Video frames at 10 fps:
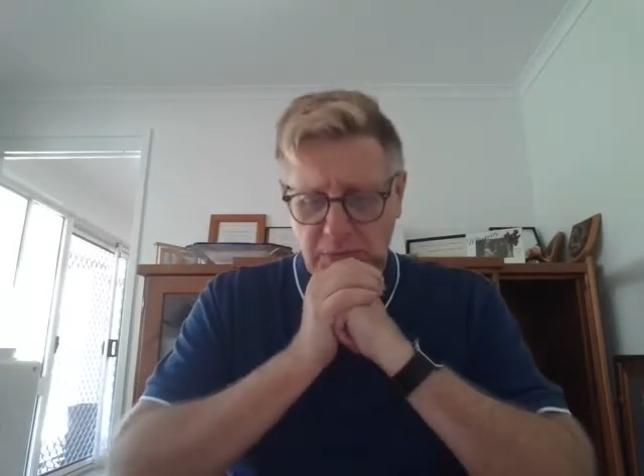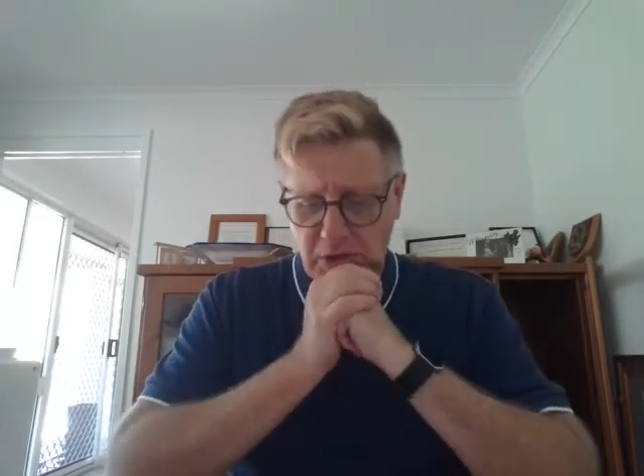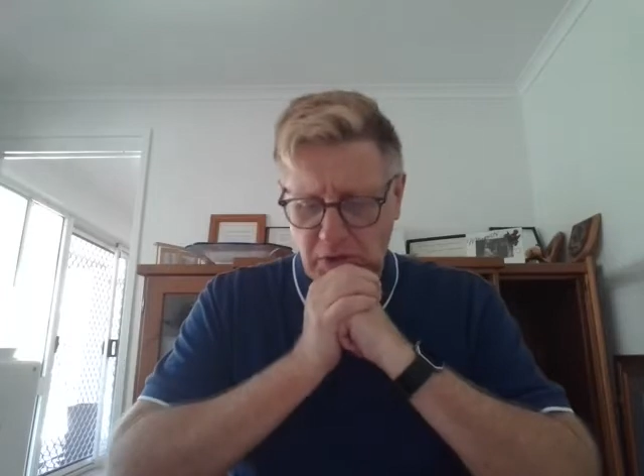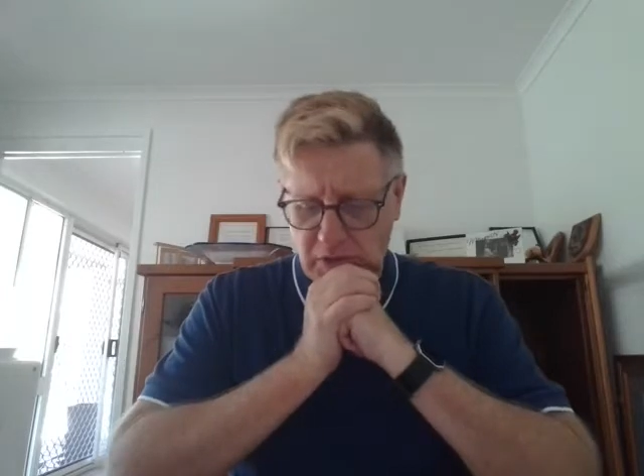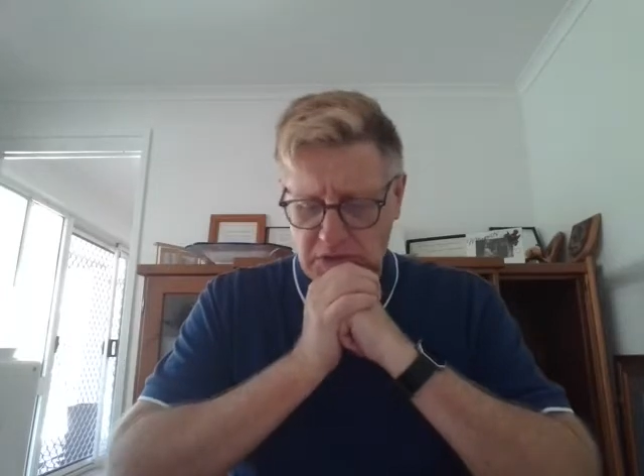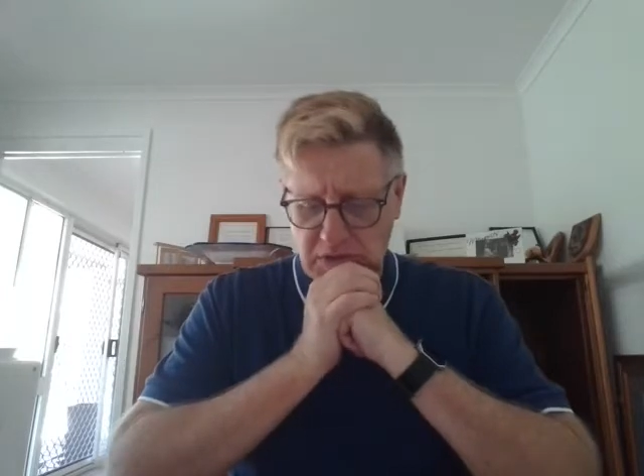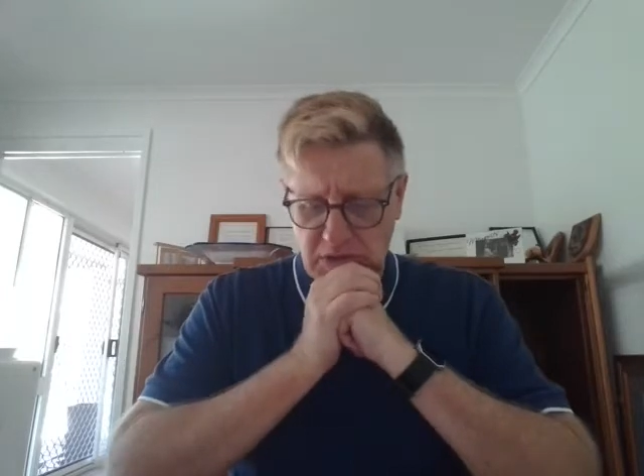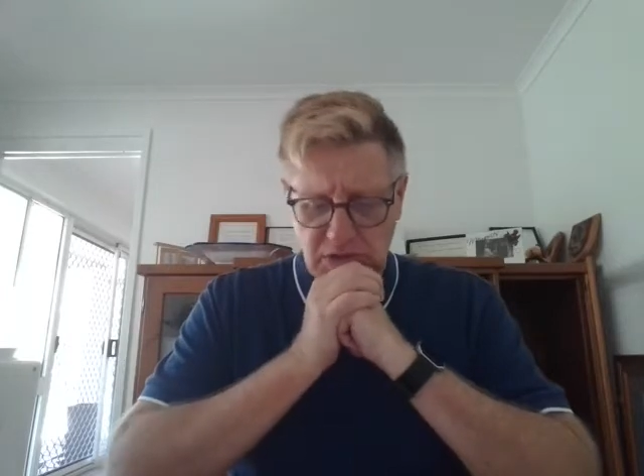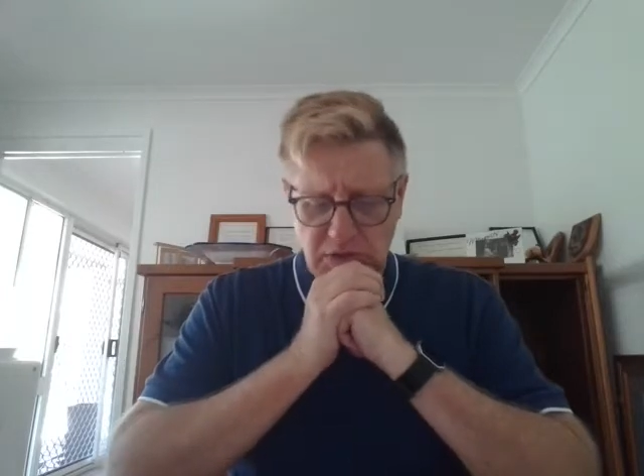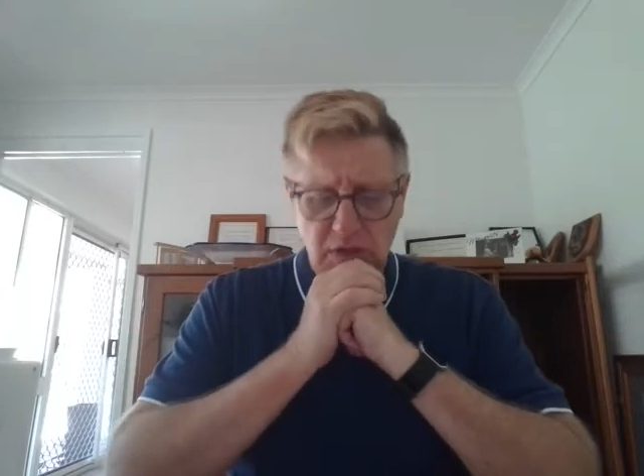The big
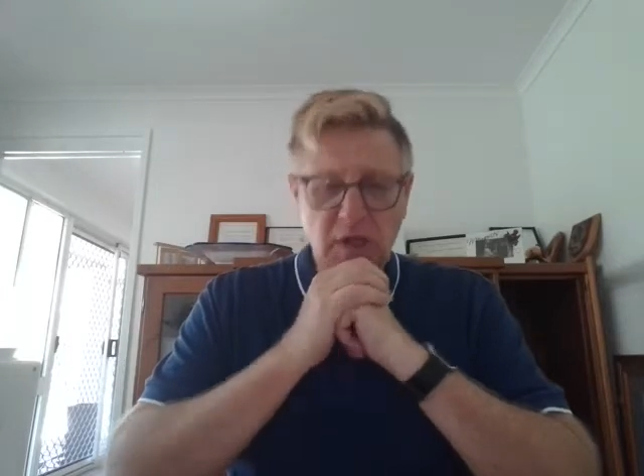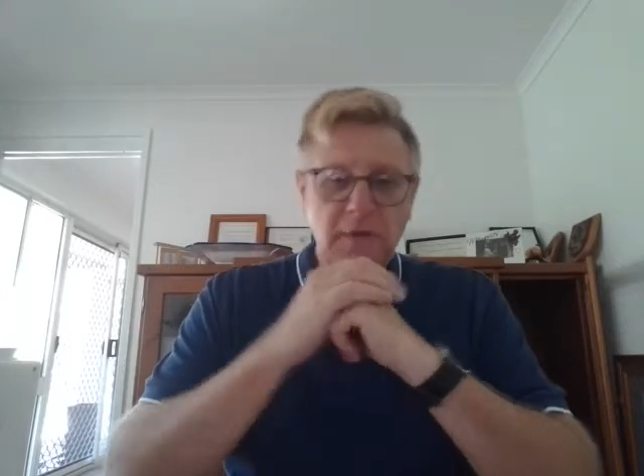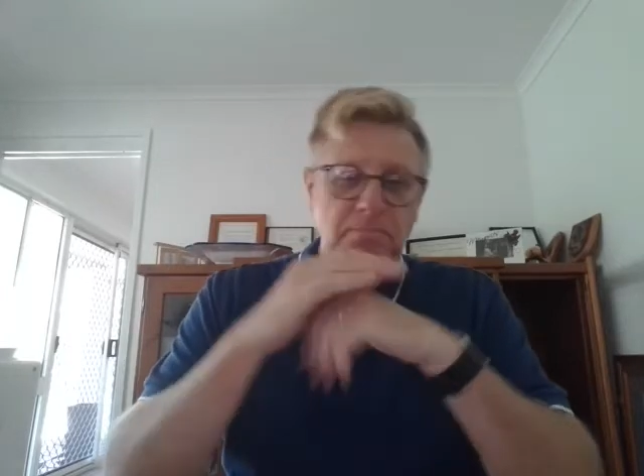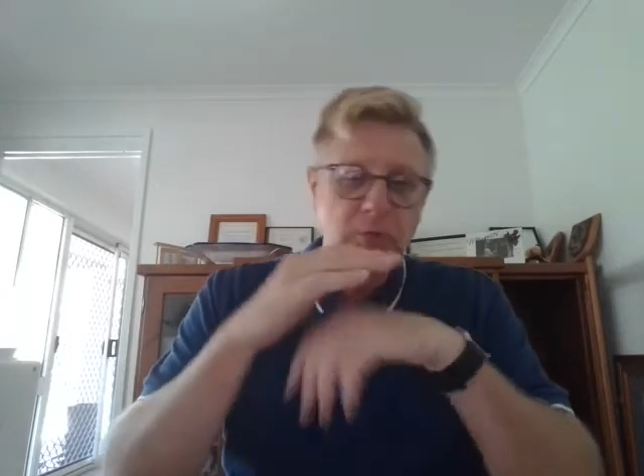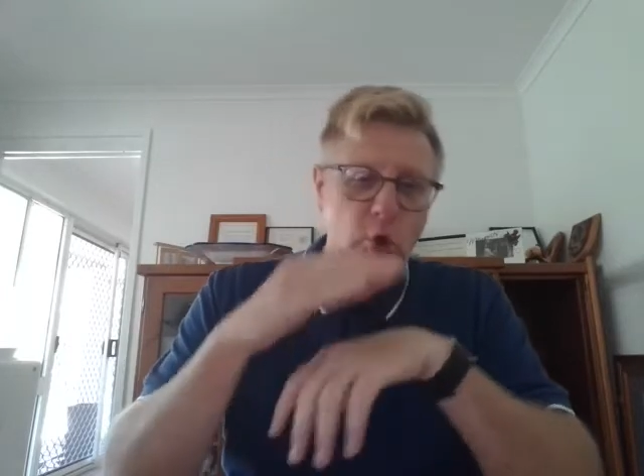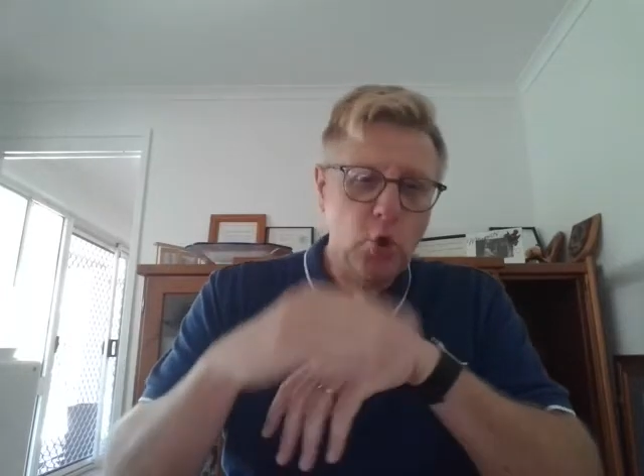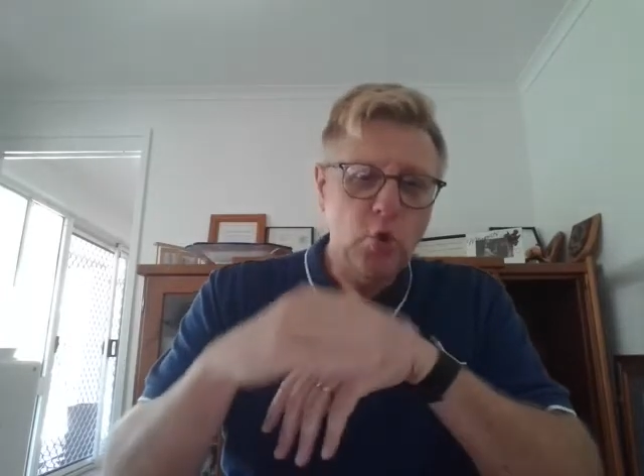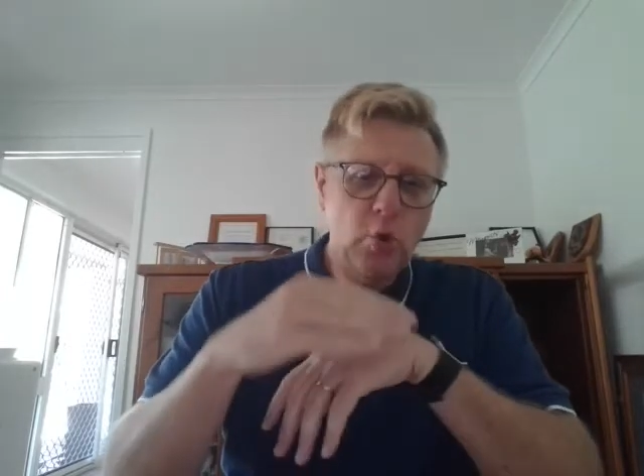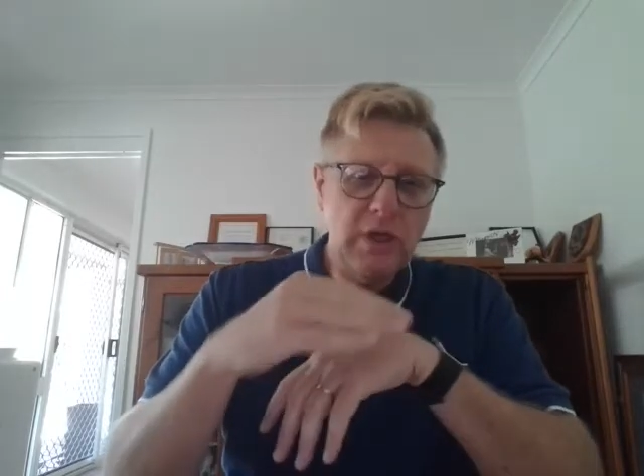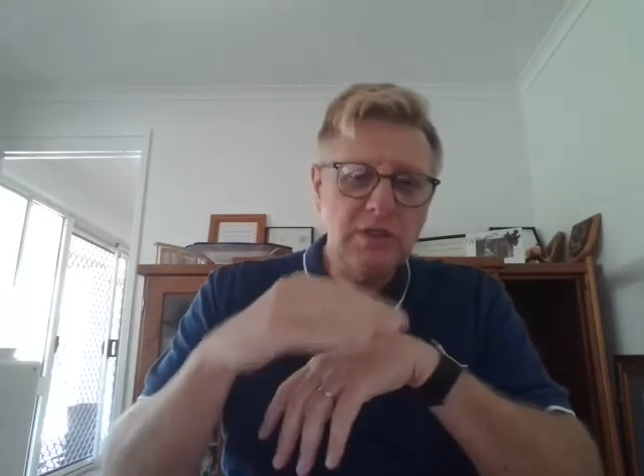question is,
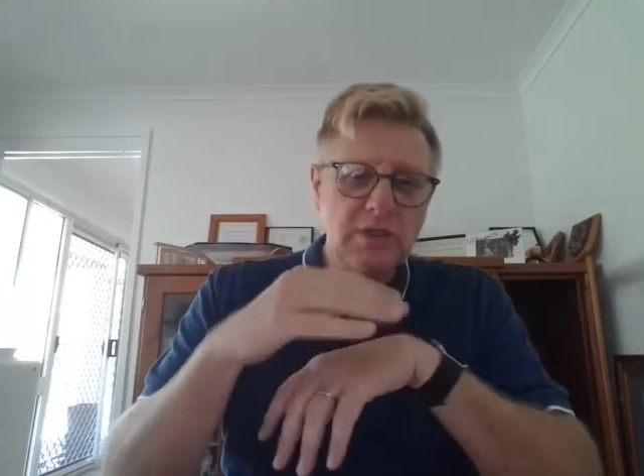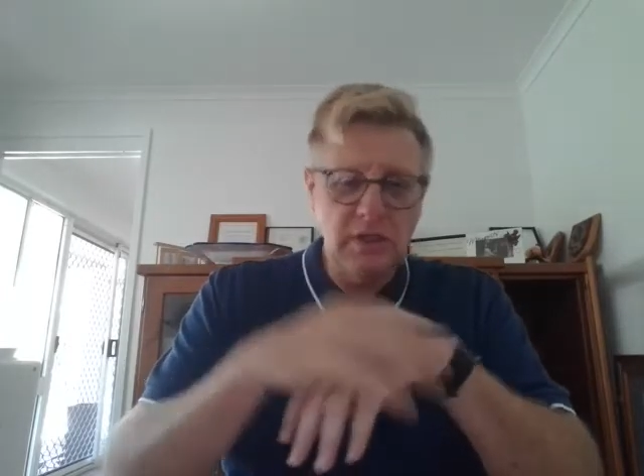who is